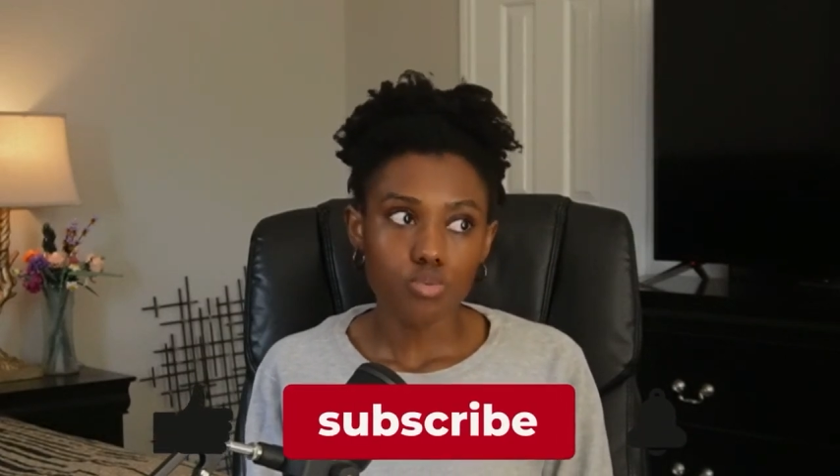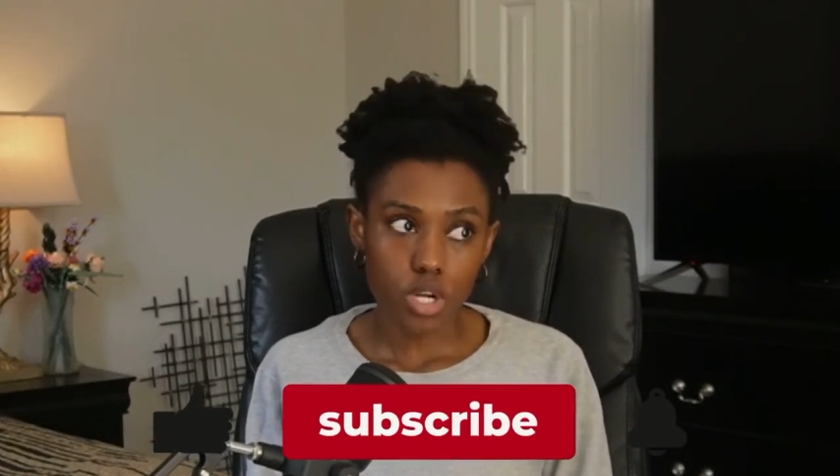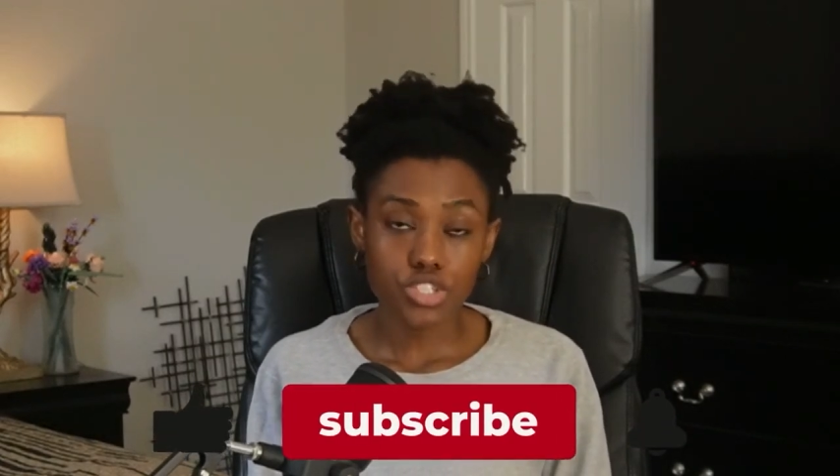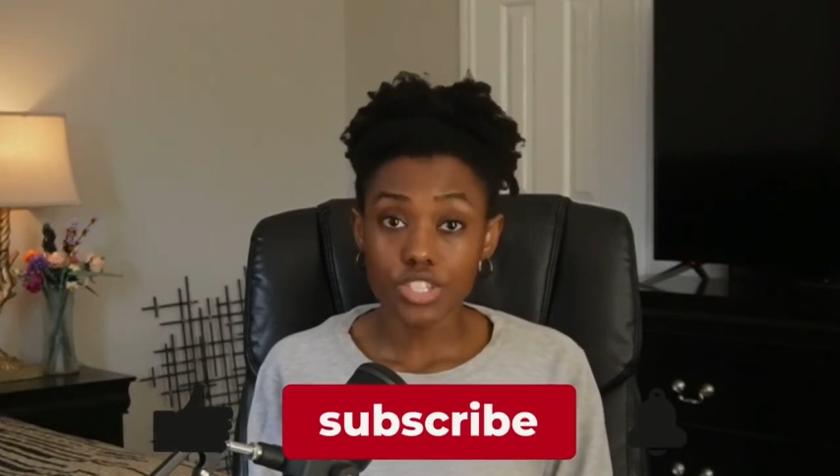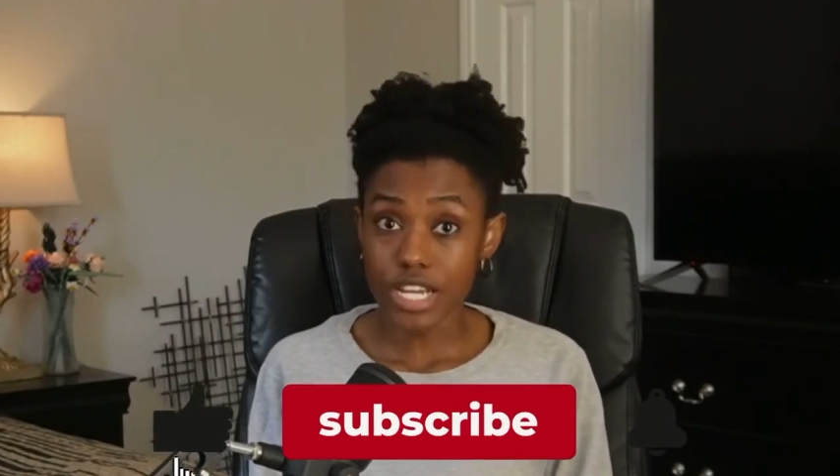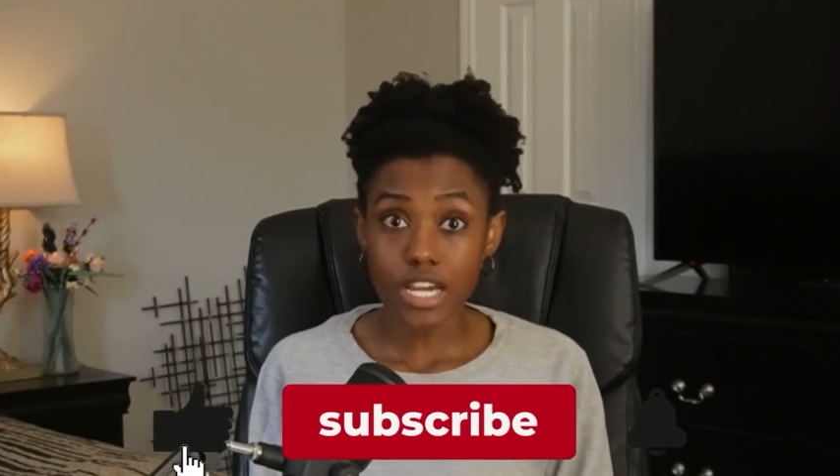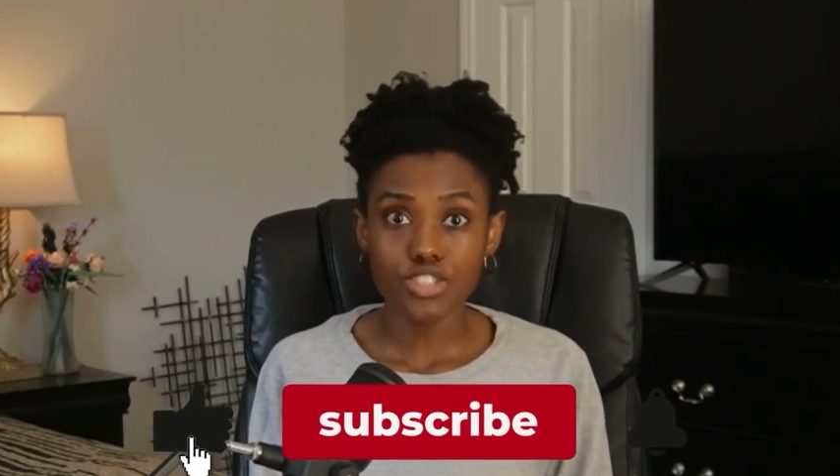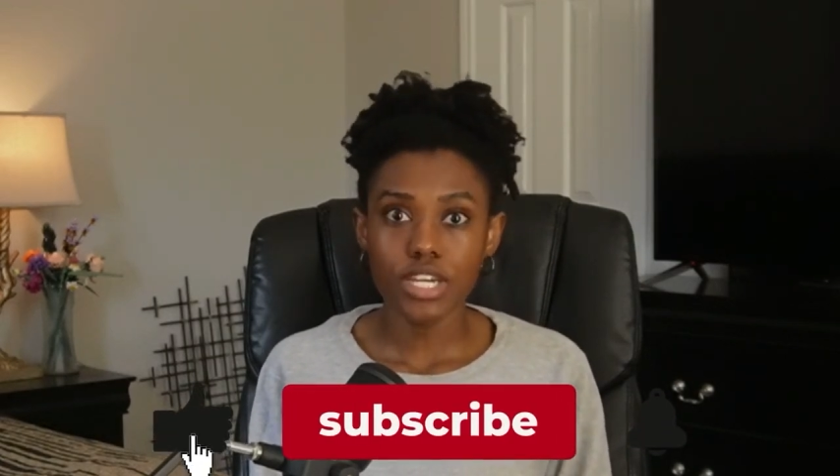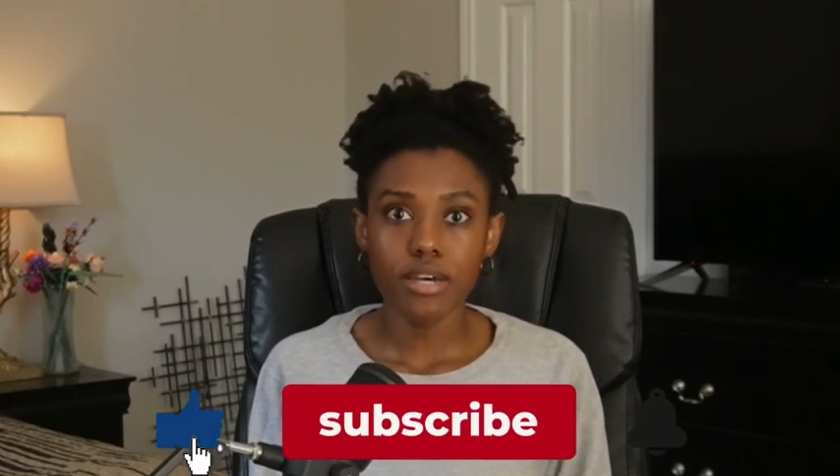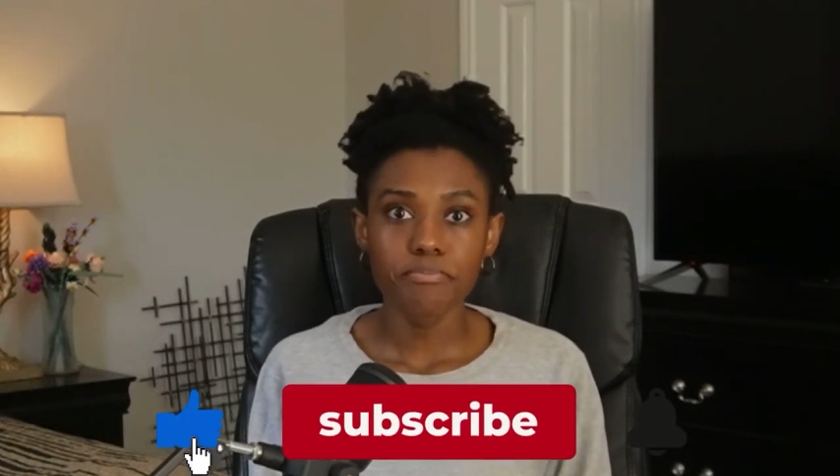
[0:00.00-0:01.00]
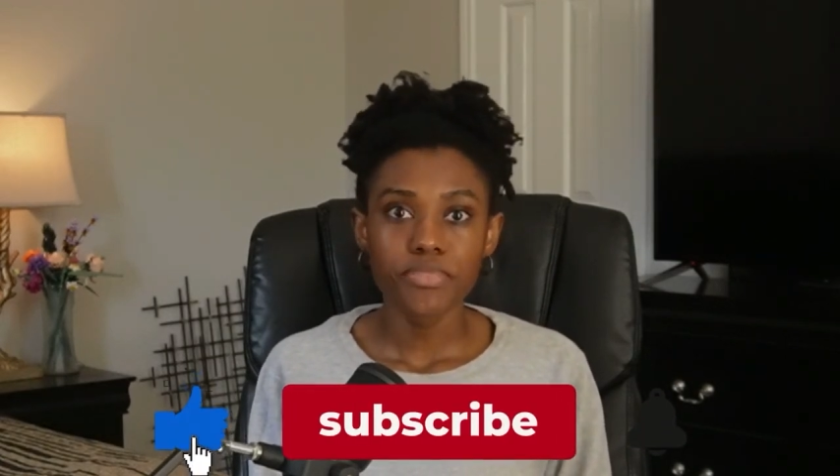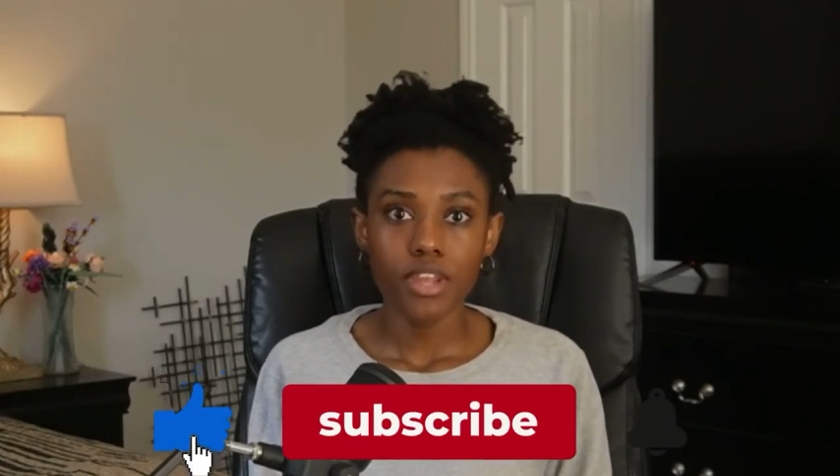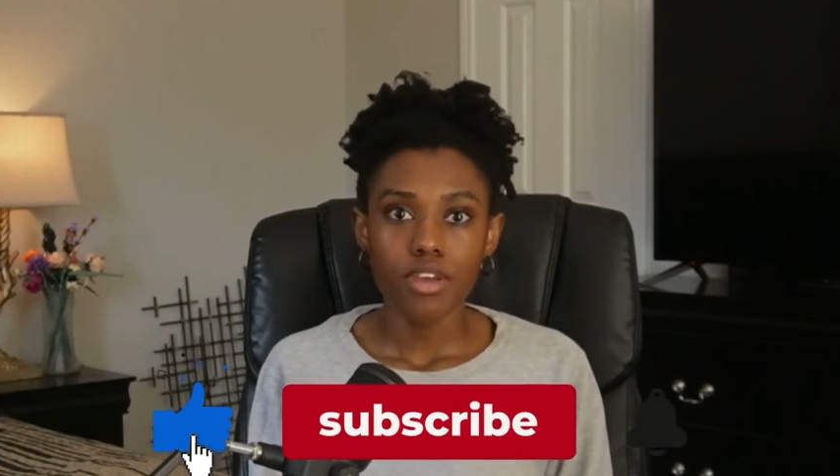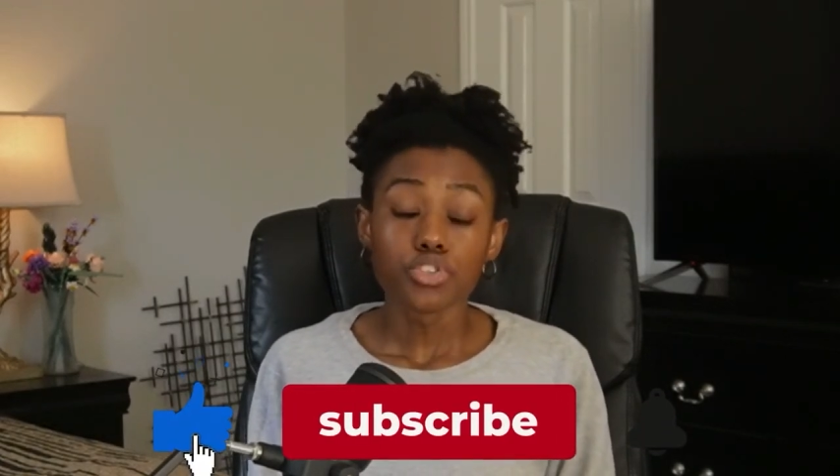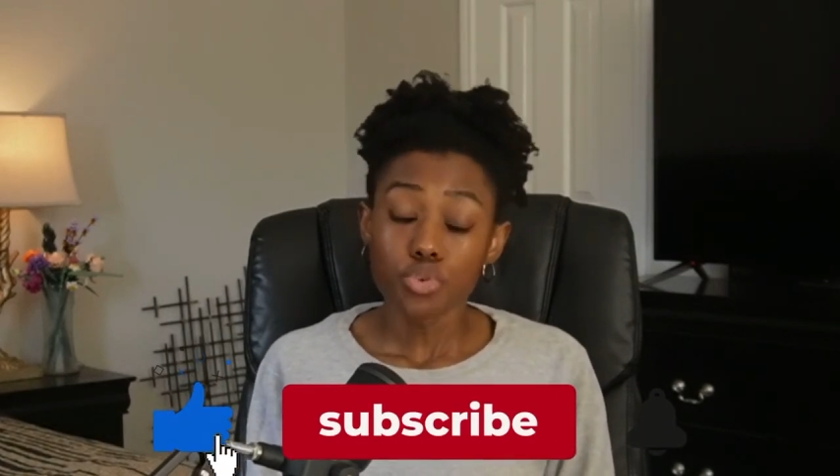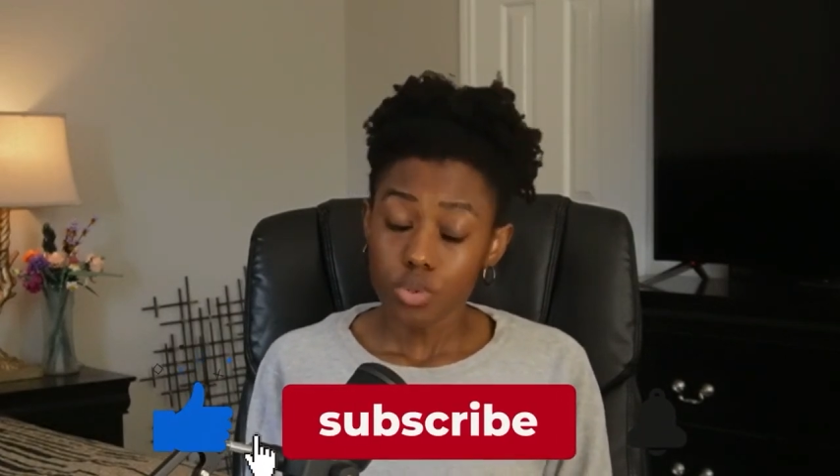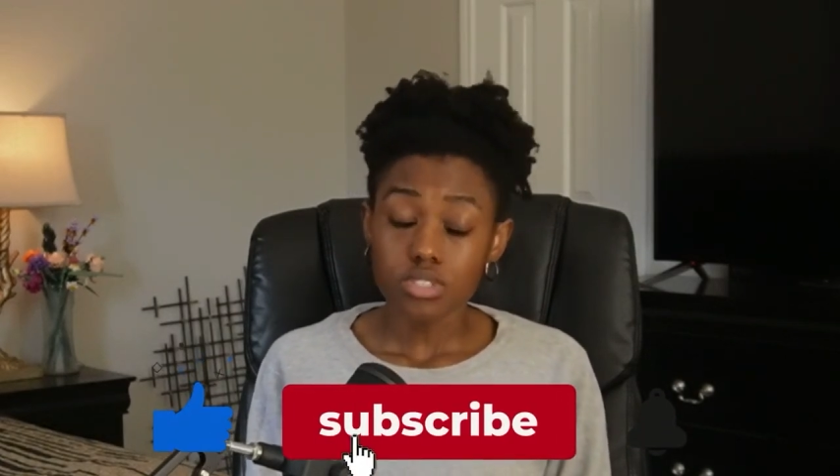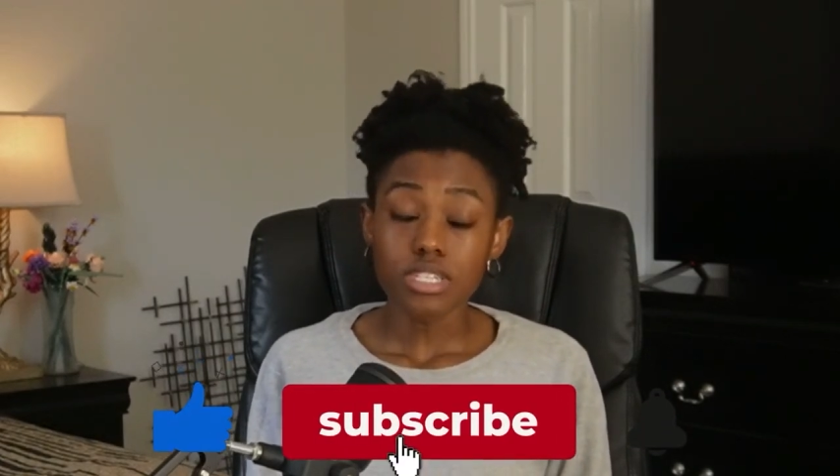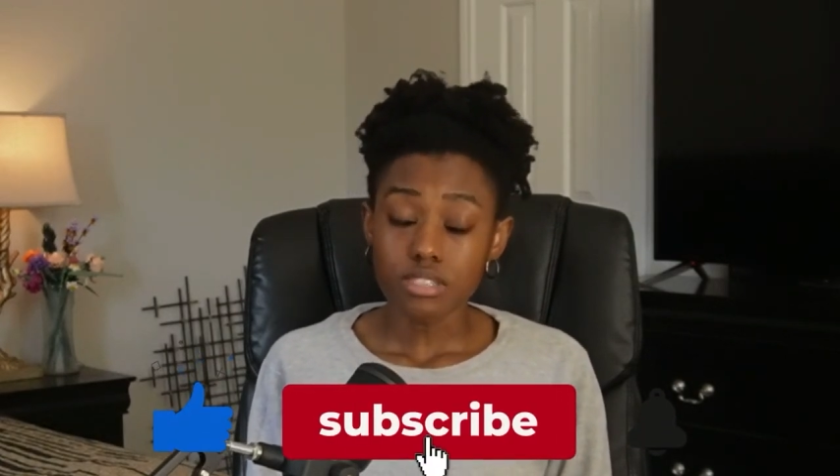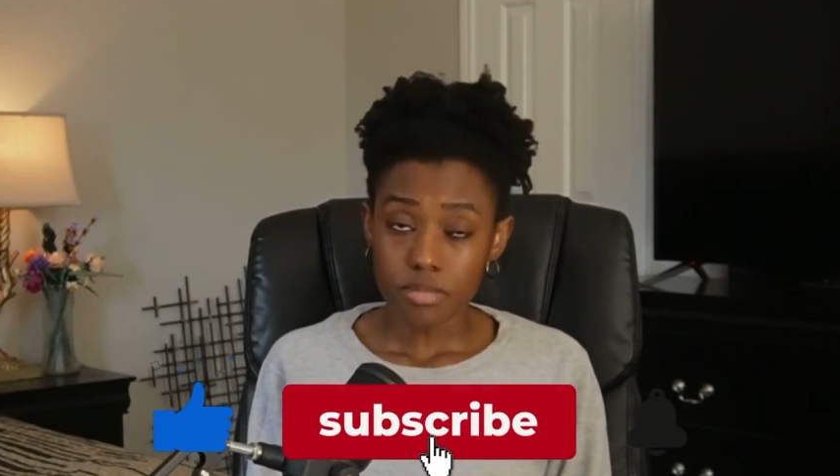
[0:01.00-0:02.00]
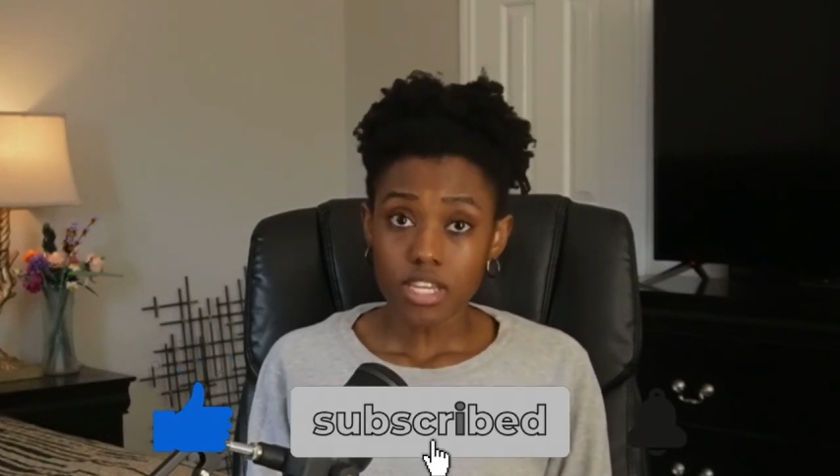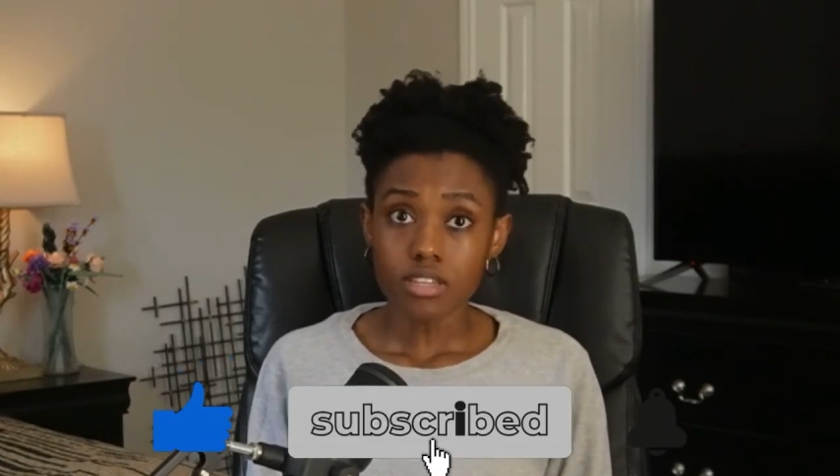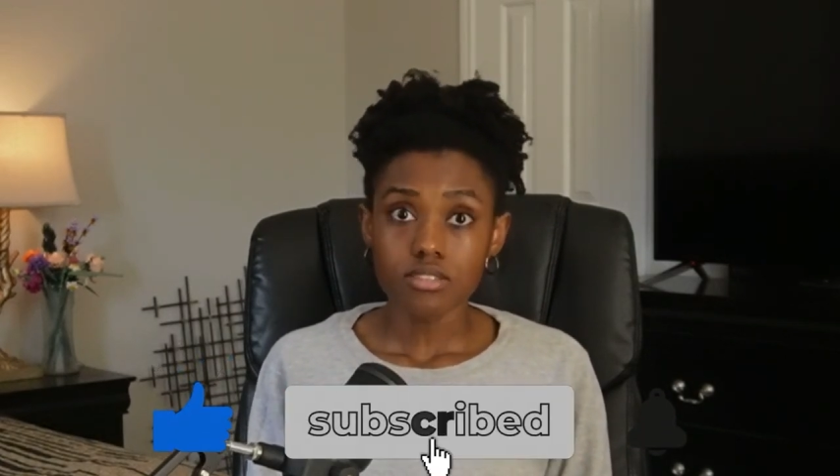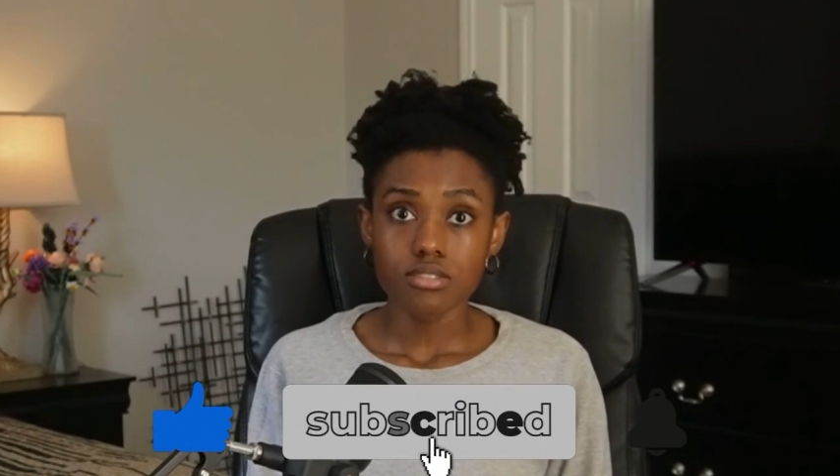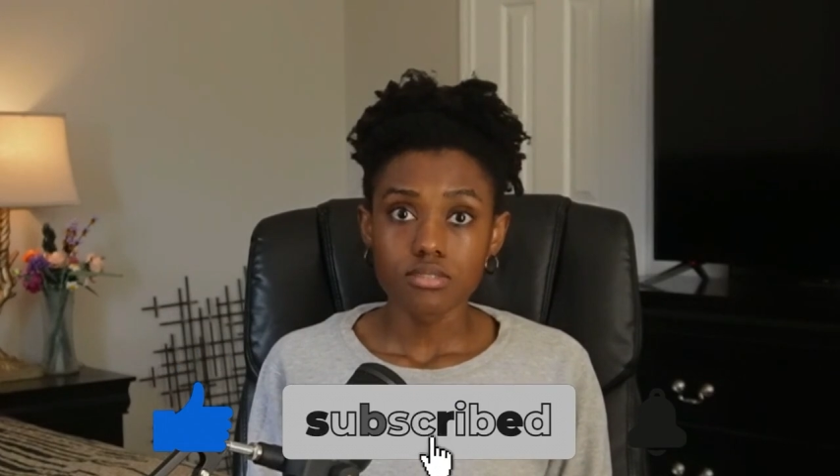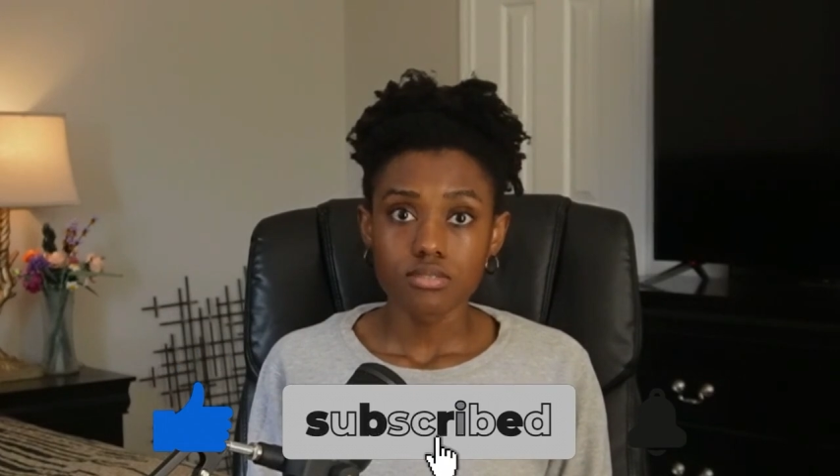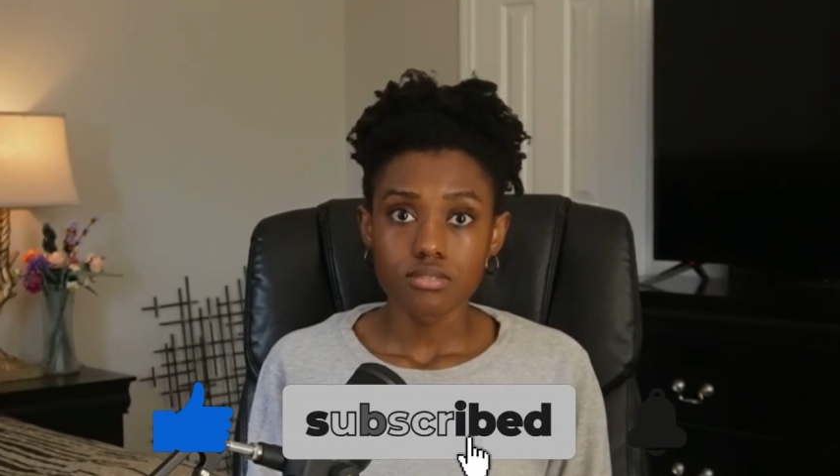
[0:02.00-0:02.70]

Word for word: Russia dash cam, you will see some things.